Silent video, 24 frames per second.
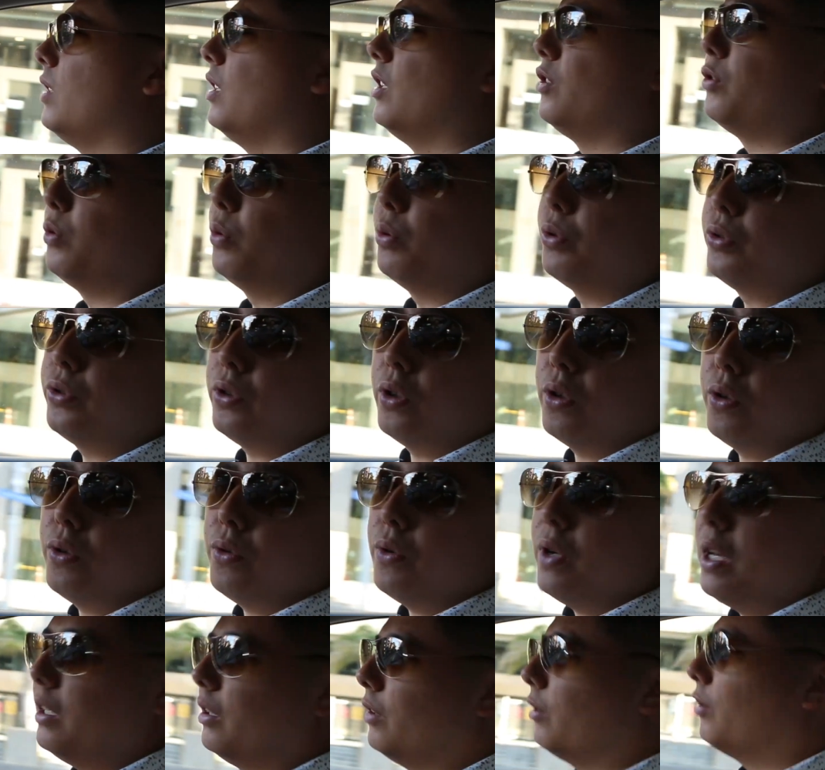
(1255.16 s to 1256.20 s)
It's
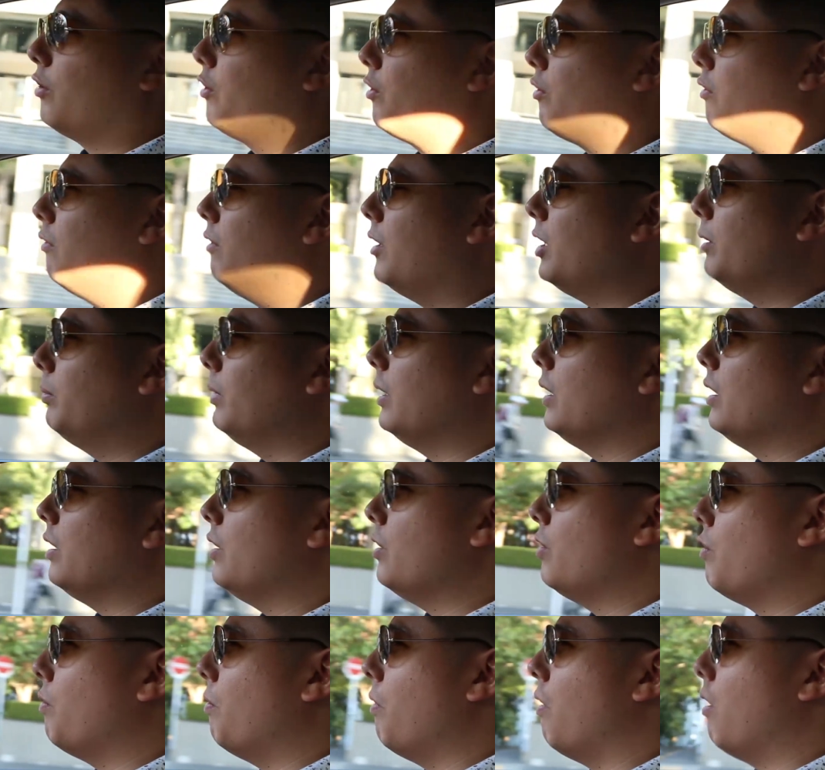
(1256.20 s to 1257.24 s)
also an
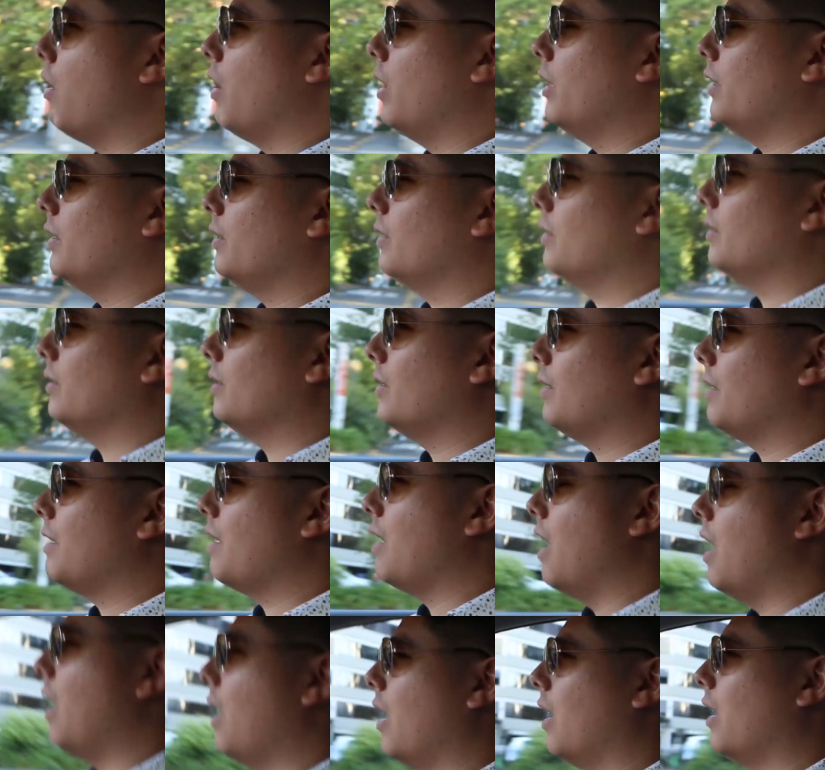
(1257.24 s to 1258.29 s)
incredibly quiet
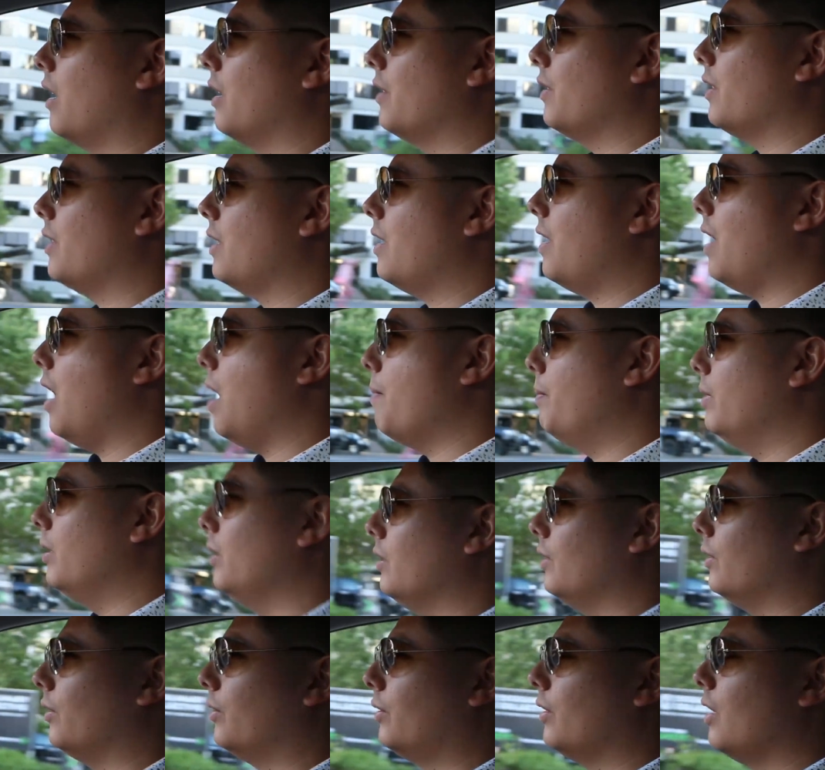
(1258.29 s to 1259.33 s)
car. The
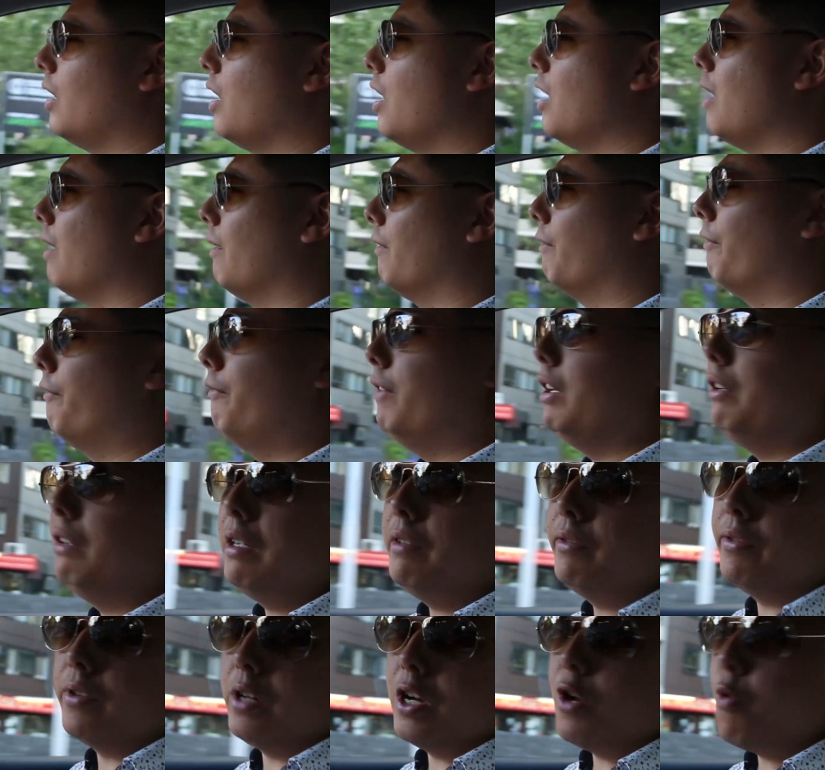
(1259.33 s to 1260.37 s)
cabin is
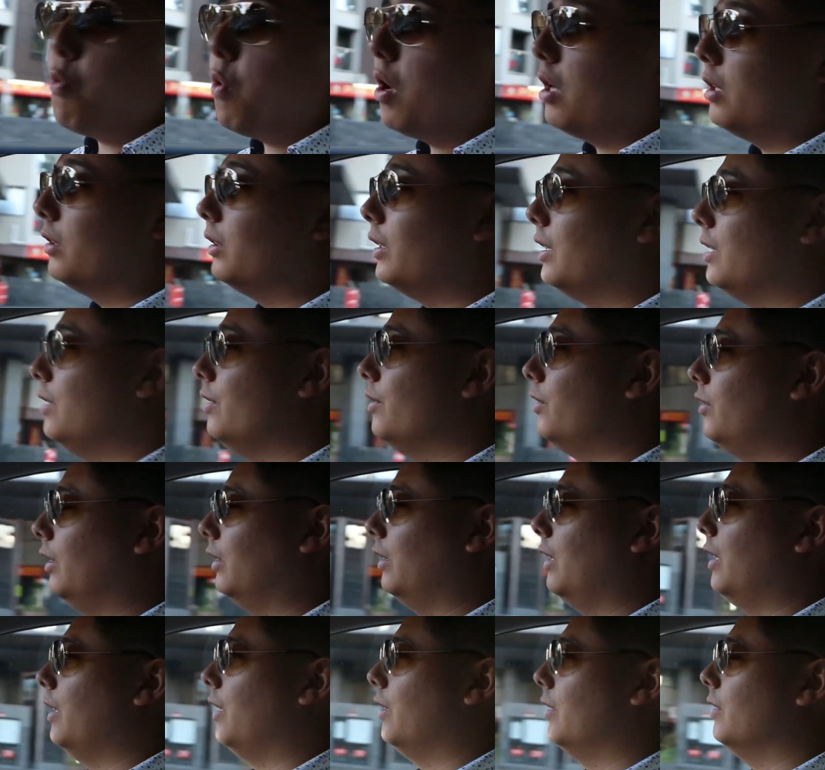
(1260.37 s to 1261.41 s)
very, very well
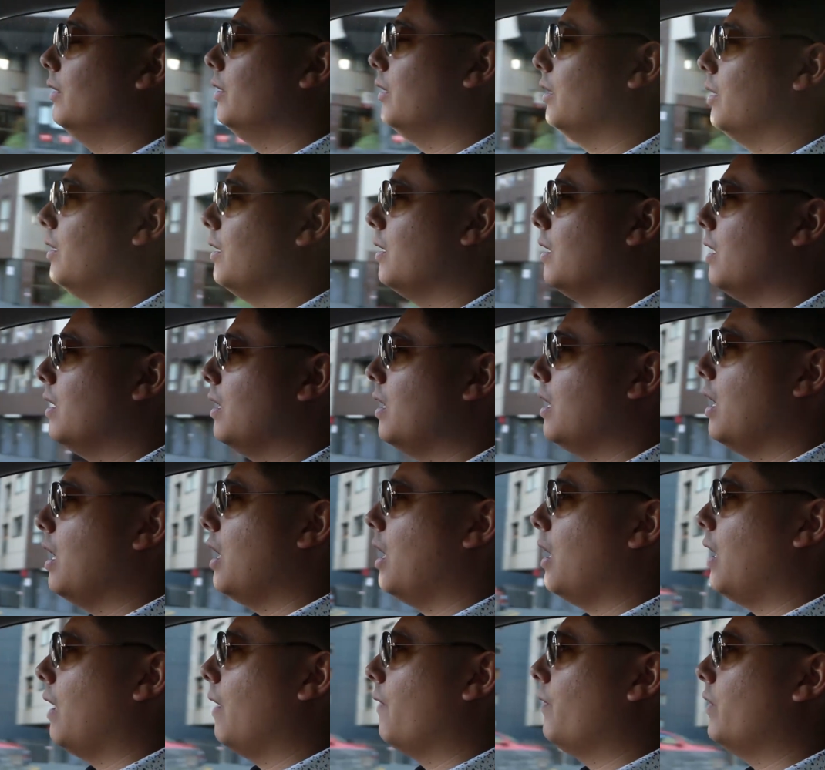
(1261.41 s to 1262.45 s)
insulated.
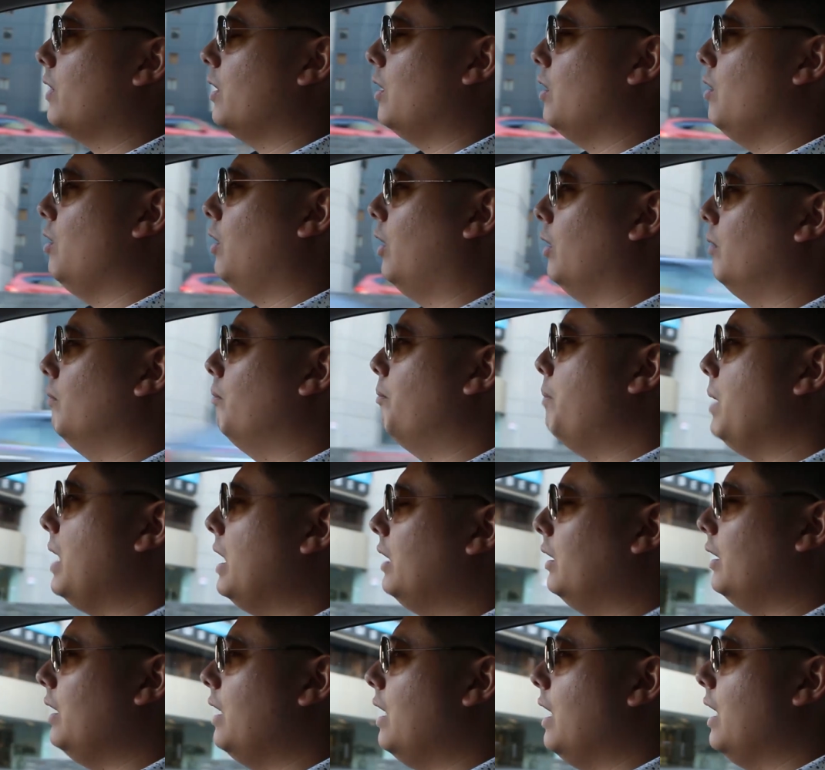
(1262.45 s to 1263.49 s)
You can
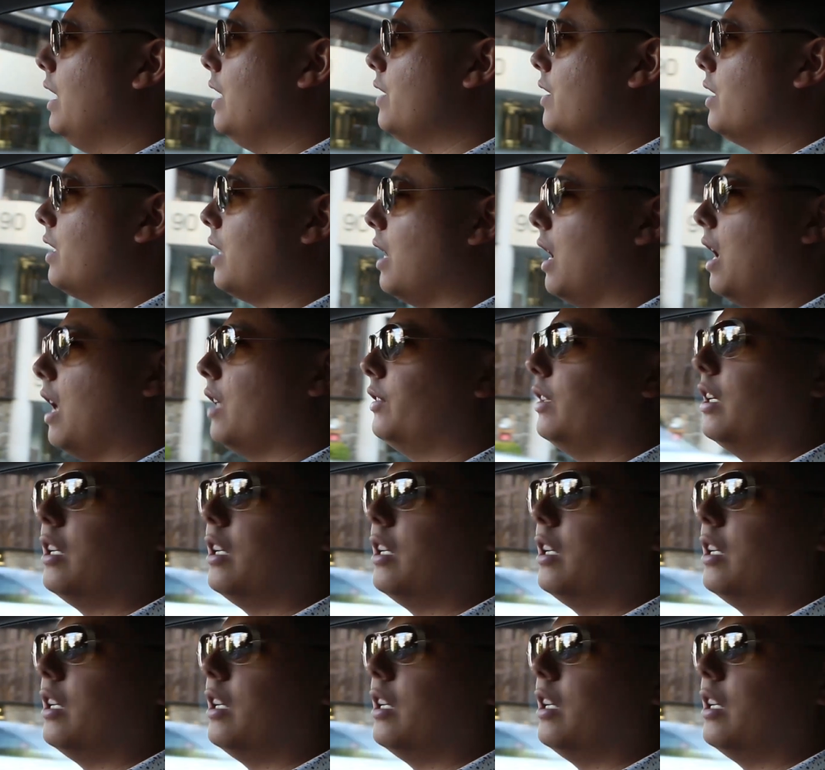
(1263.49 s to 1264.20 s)
barely hear the cars